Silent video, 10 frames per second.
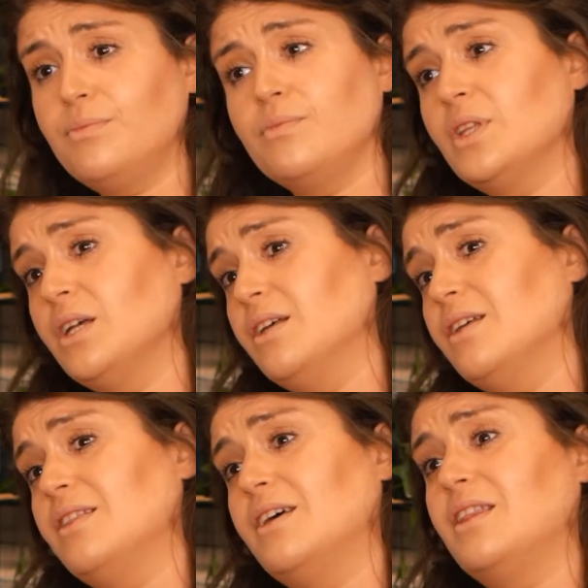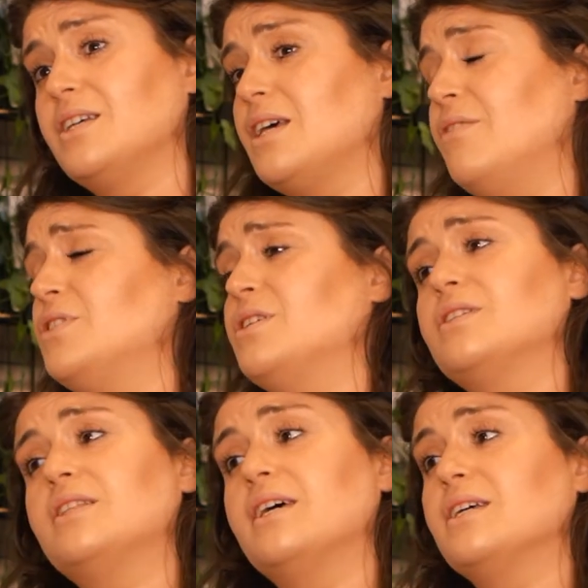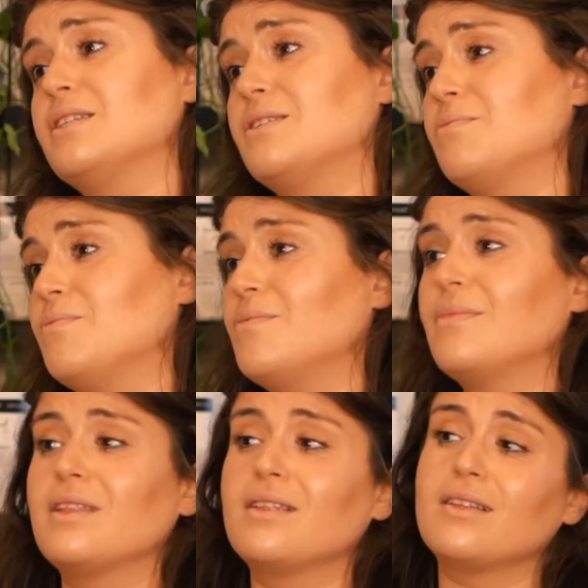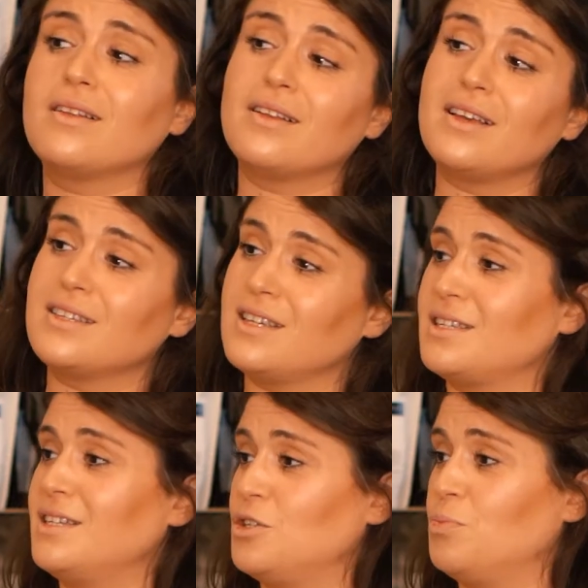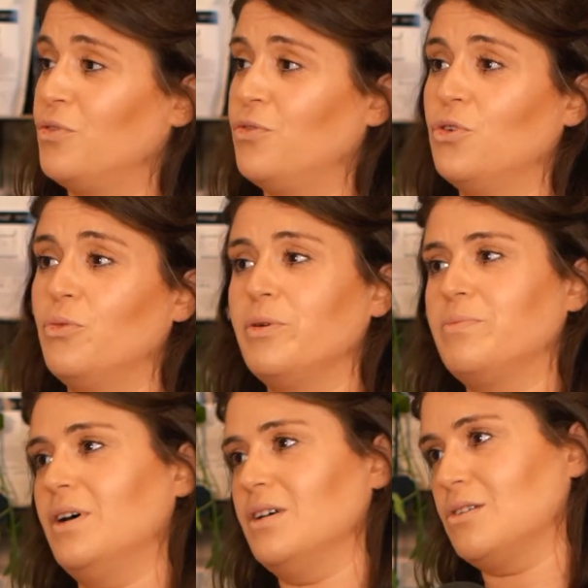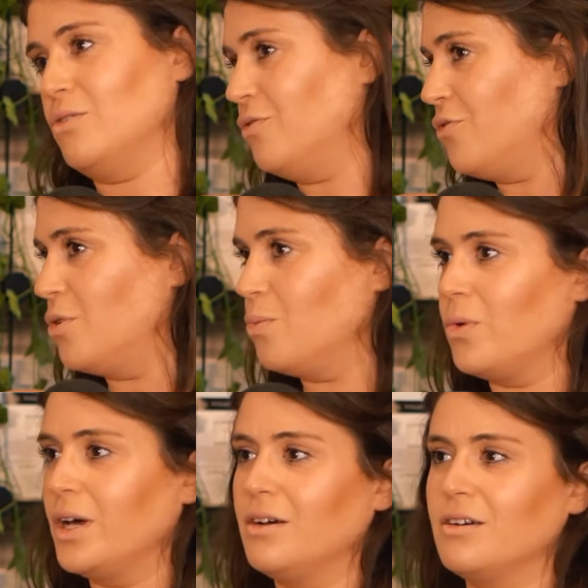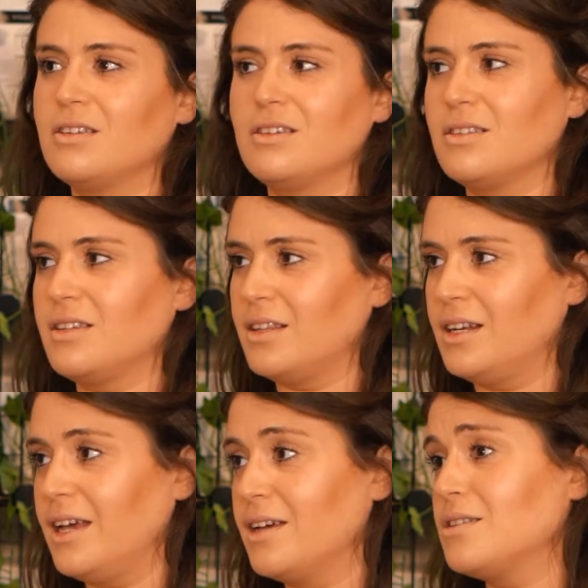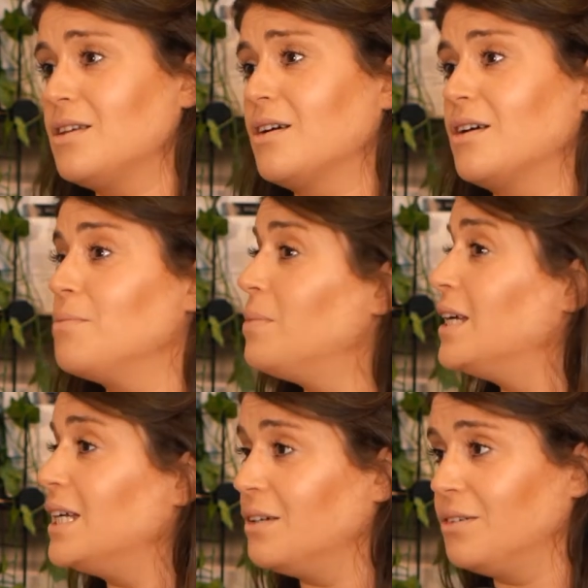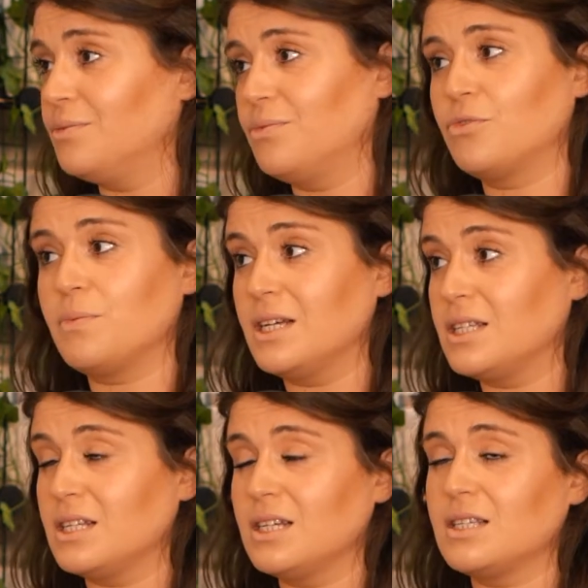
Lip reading: there's evidence that it's existed before but passed on from one artist to the next, that completely repeated itself.